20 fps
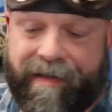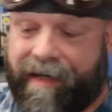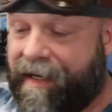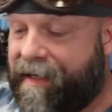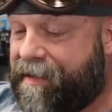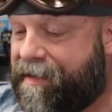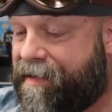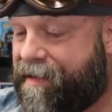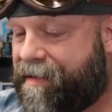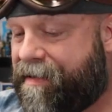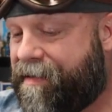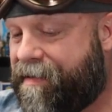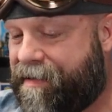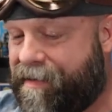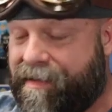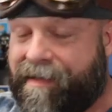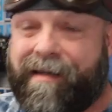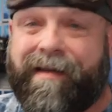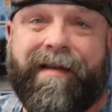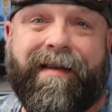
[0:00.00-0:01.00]
Let's
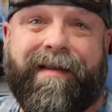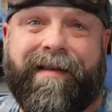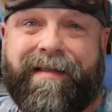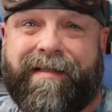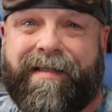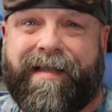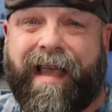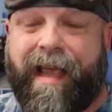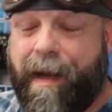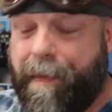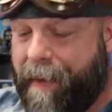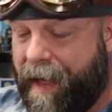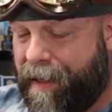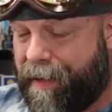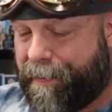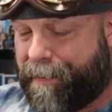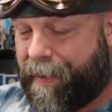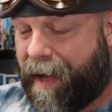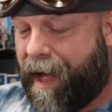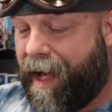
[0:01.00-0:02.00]
let's get him
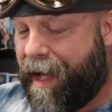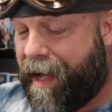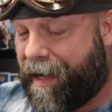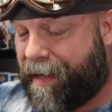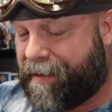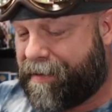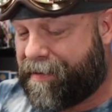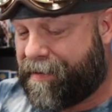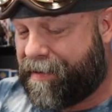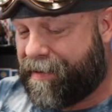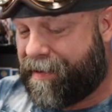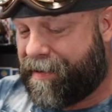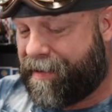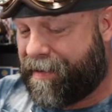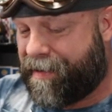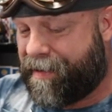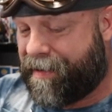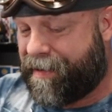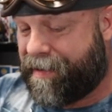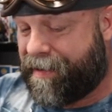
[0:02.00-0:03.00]
out of the box.
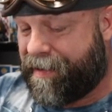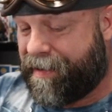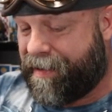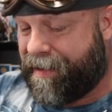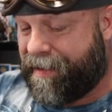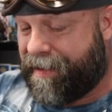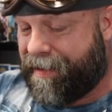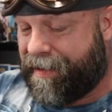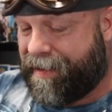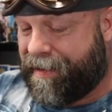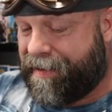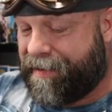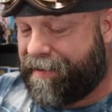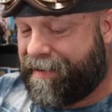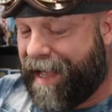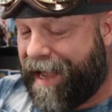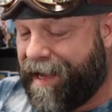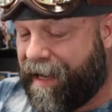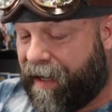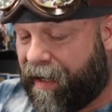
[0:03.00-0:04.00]

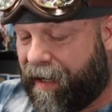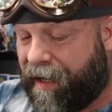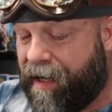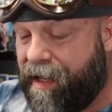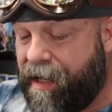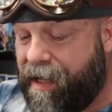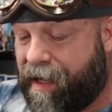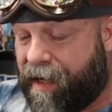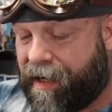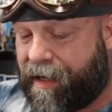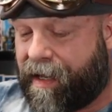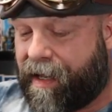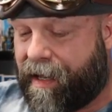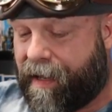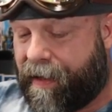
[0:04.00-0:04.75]
Let's take a look.